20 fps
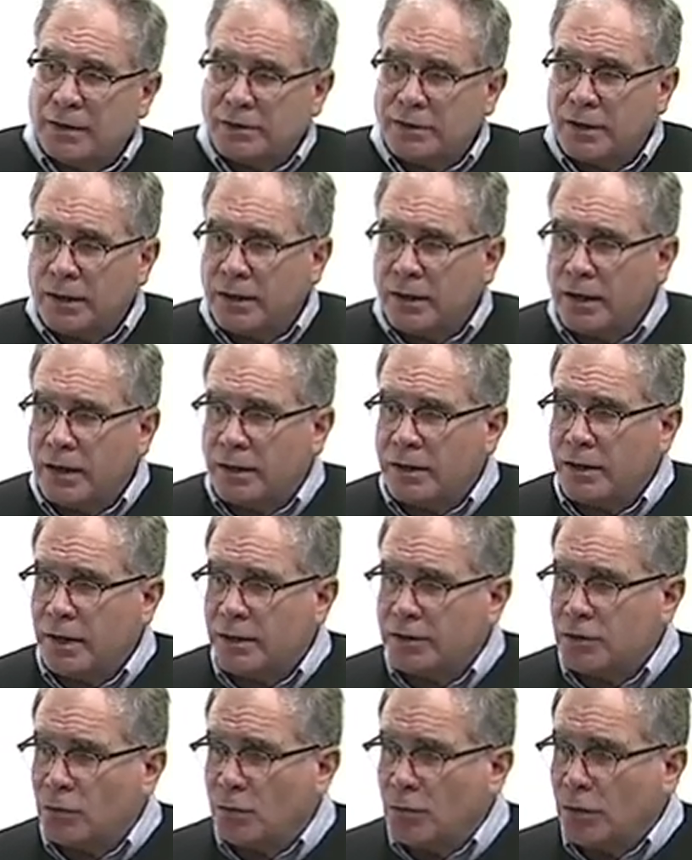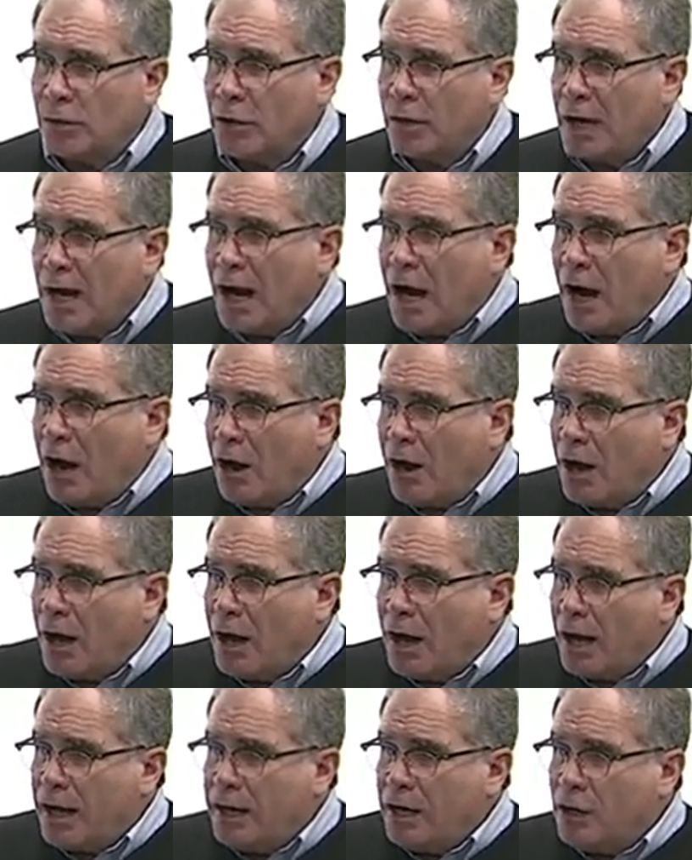as, uh, uh, as it were,
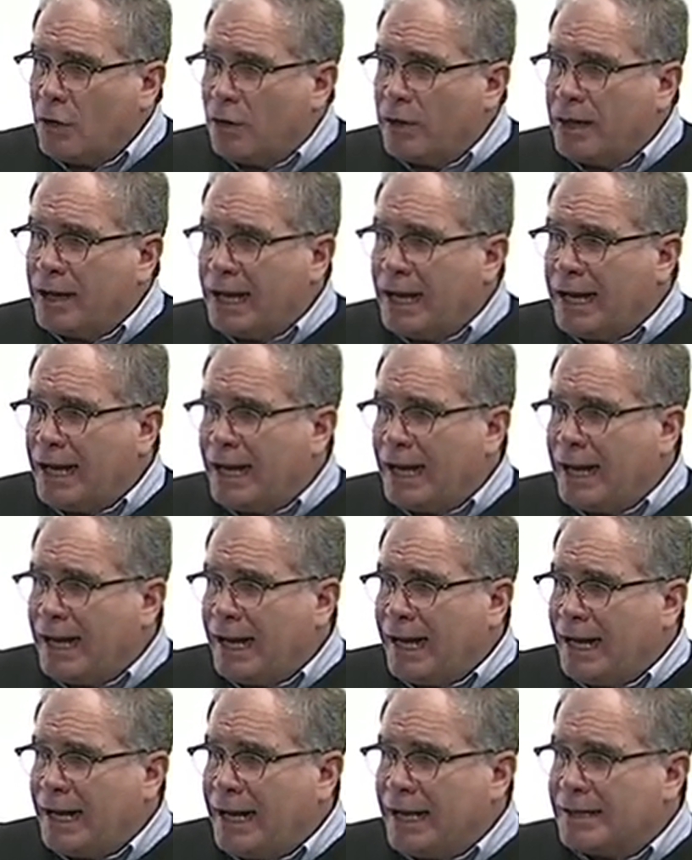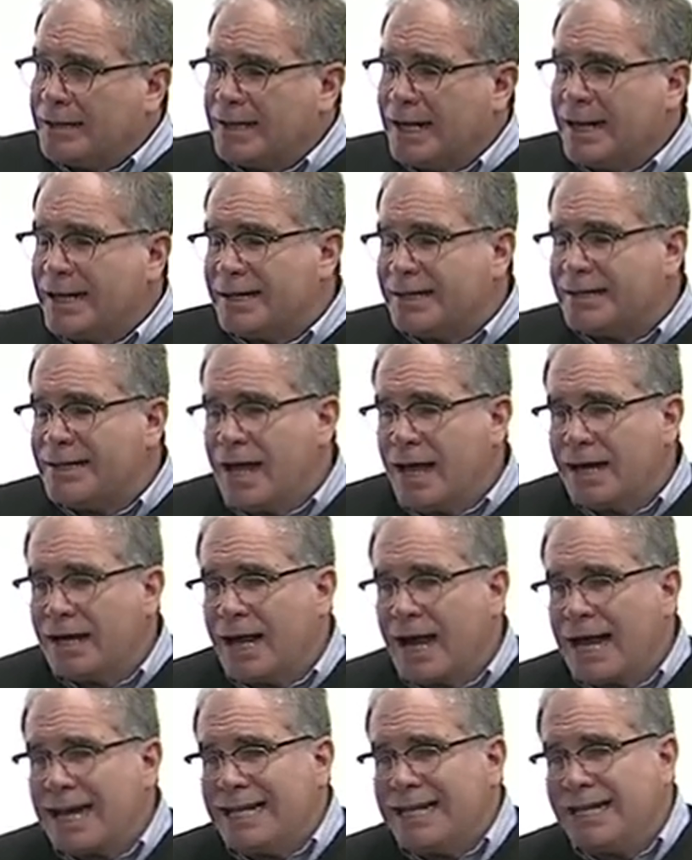are, uh, you know, it, it, is, it is not
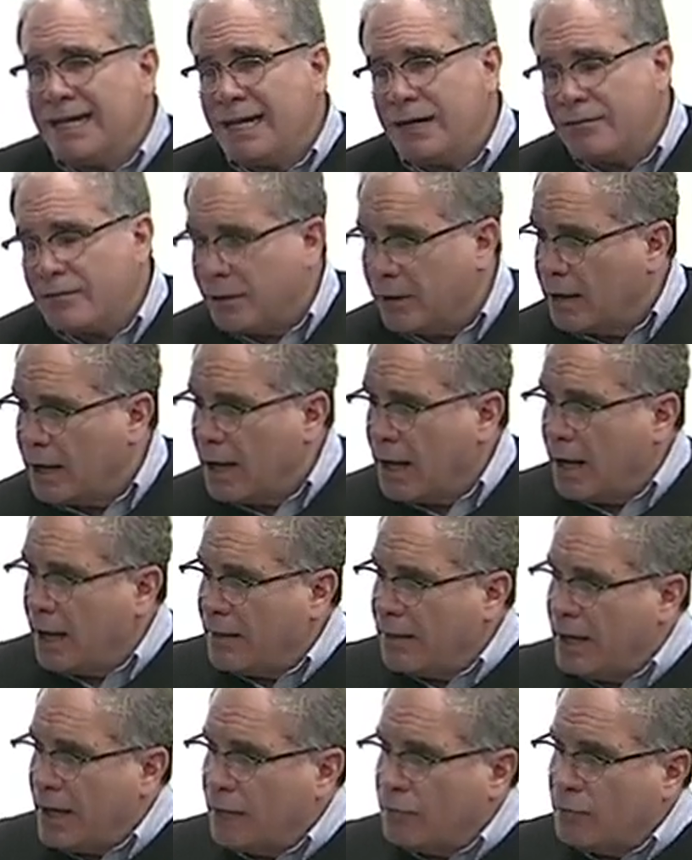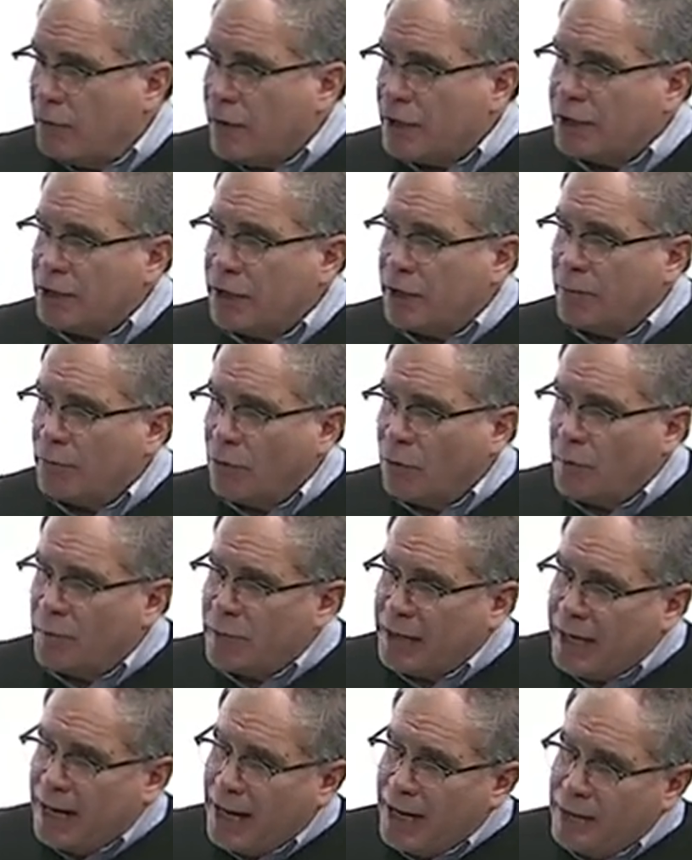a given that Russia will
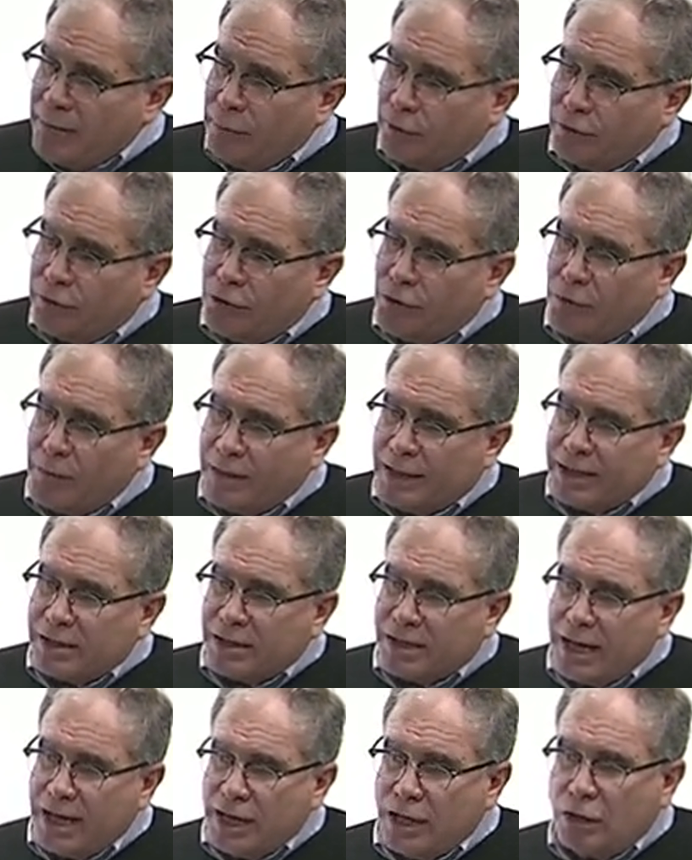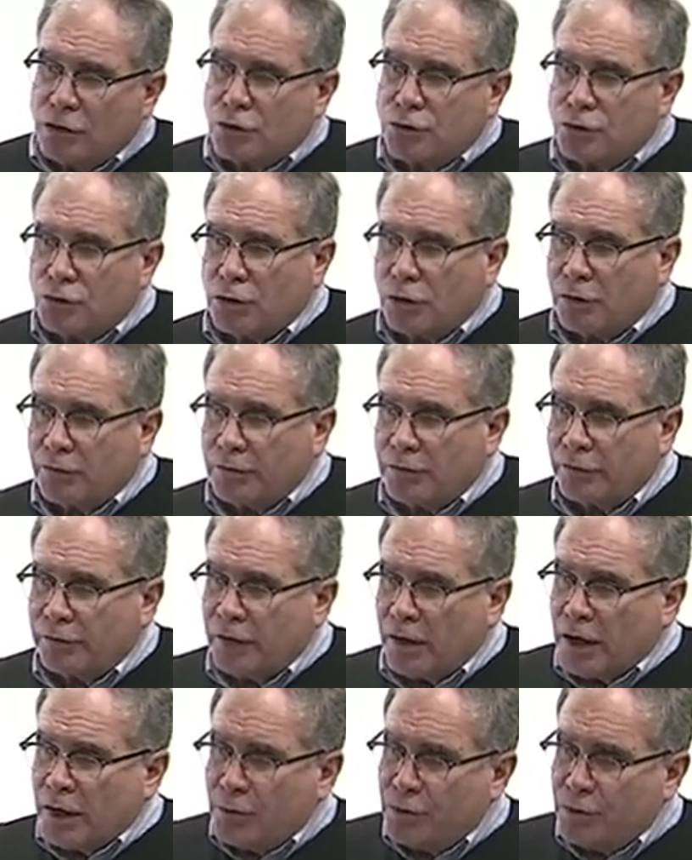be able to maintain control of this.